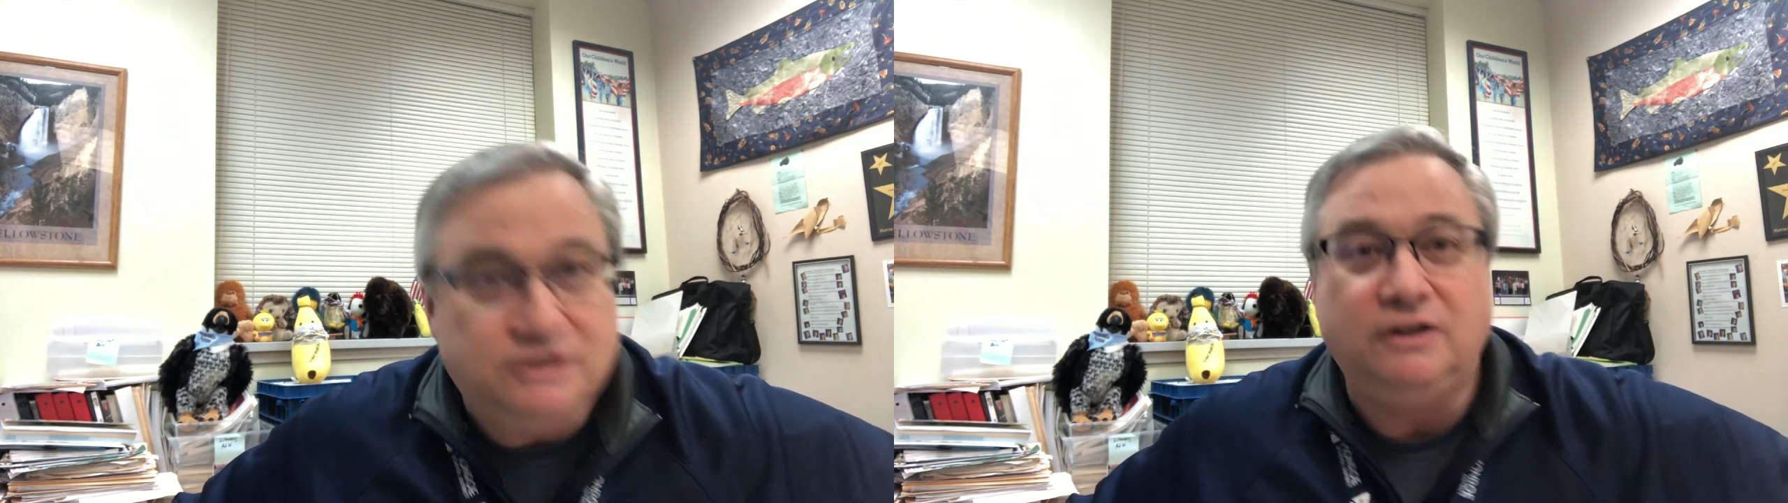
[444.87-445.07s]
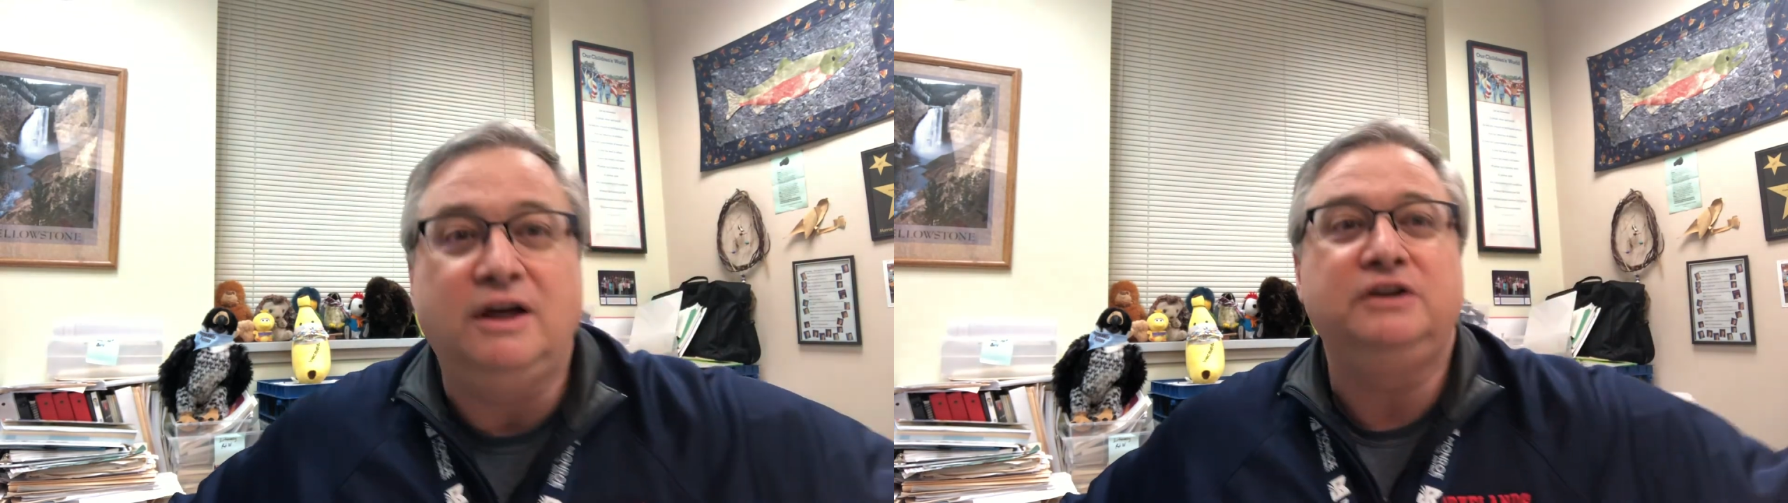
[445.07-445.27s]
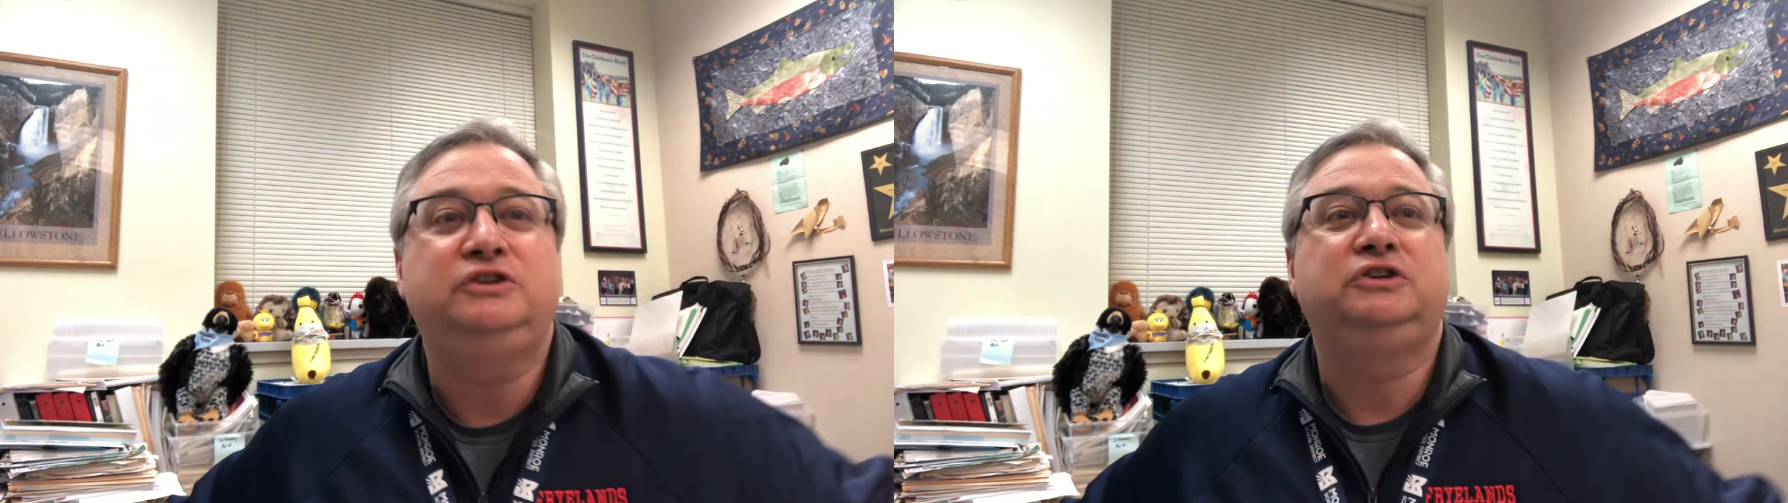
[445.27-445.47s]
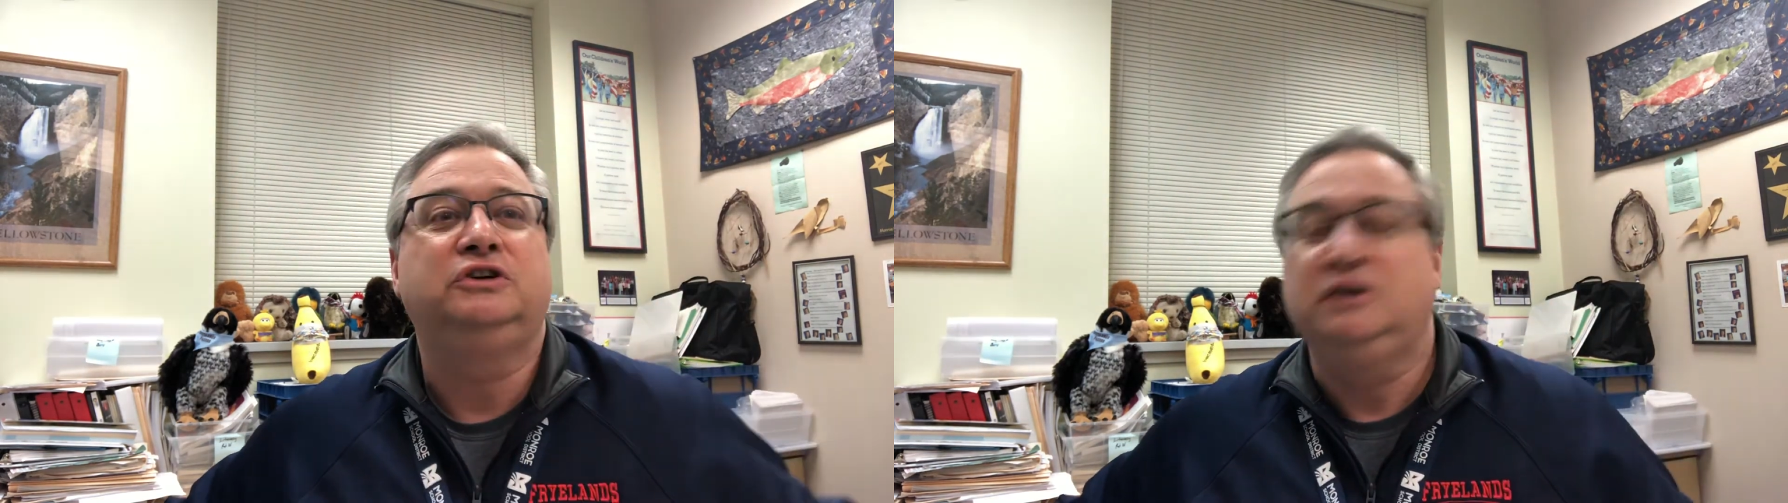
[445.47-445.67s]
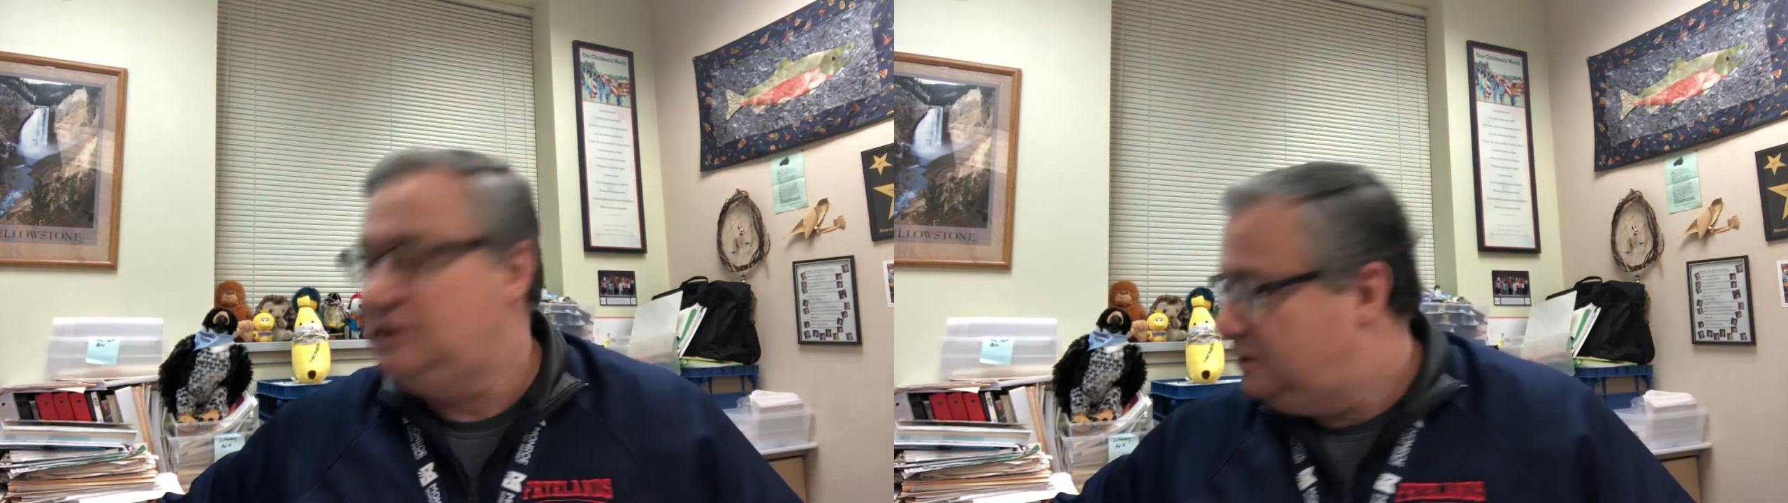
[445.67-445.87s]
lunch
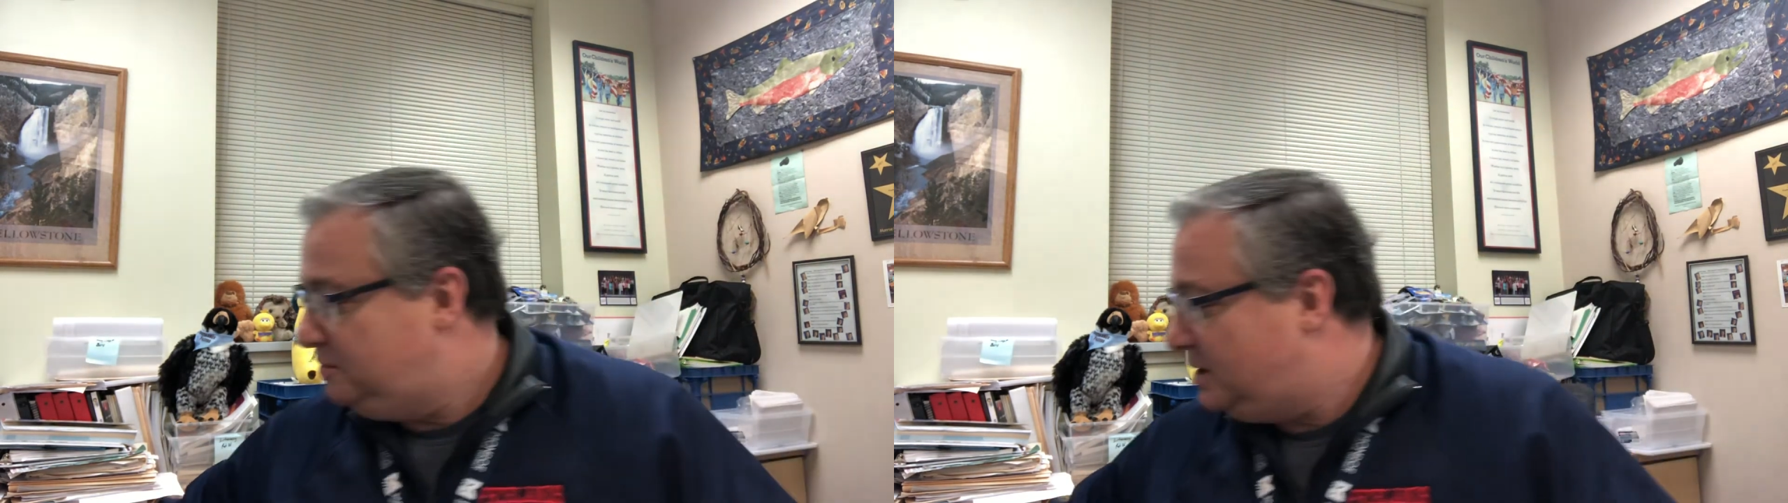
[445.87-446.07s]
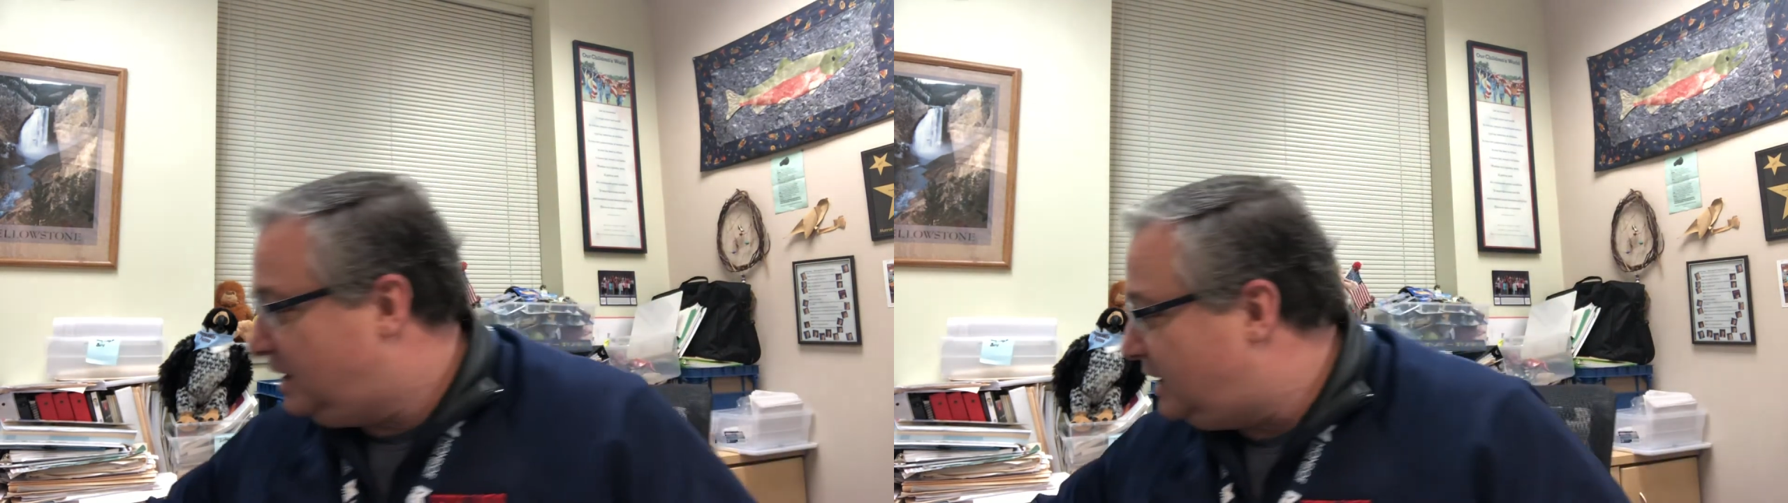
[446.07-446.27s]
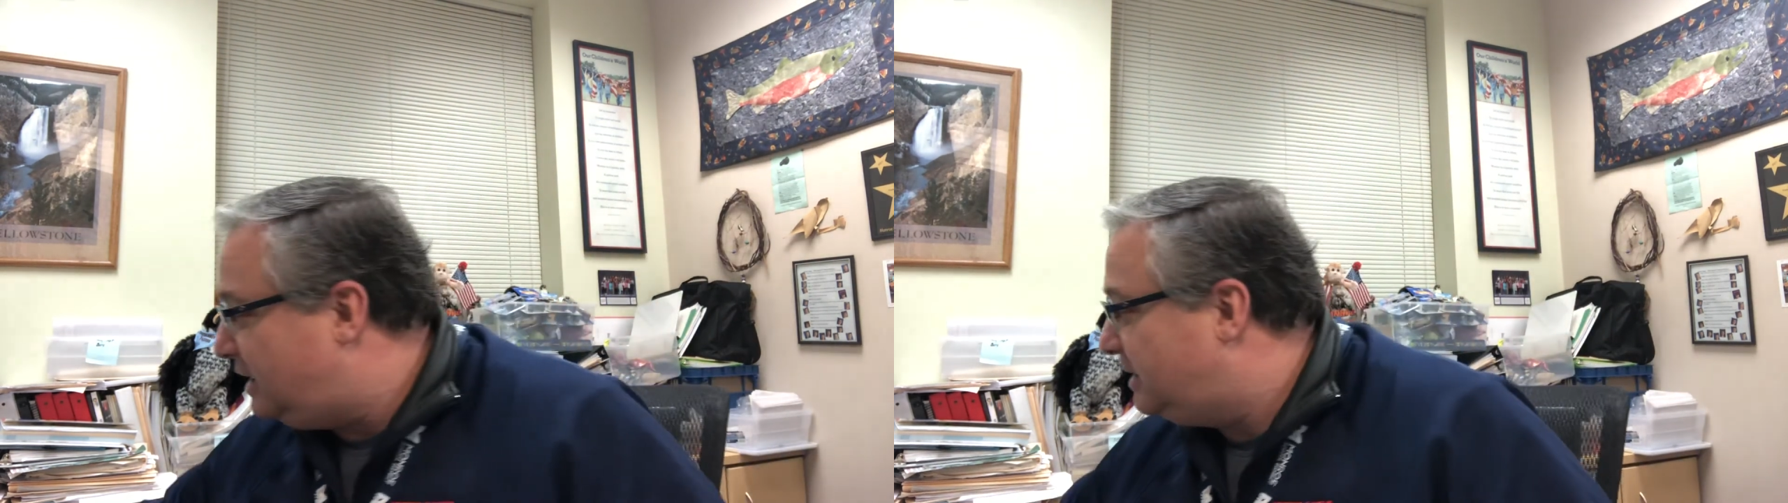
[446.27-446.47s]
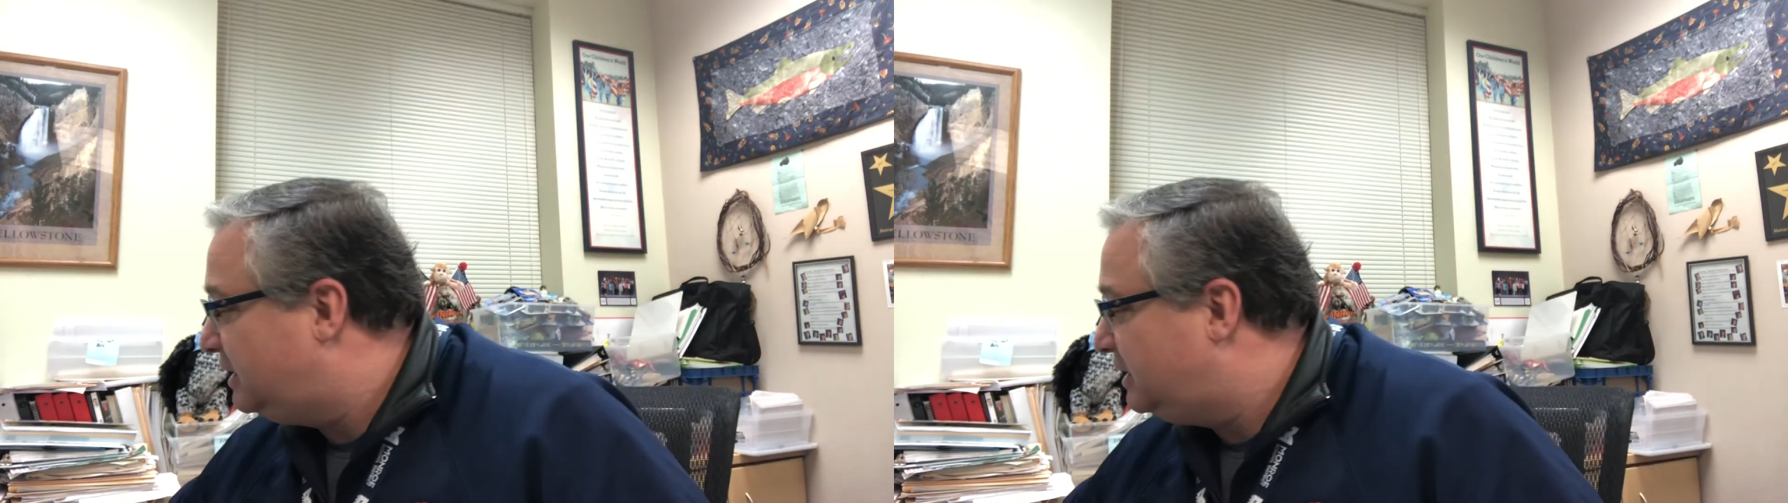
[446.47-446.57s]
today.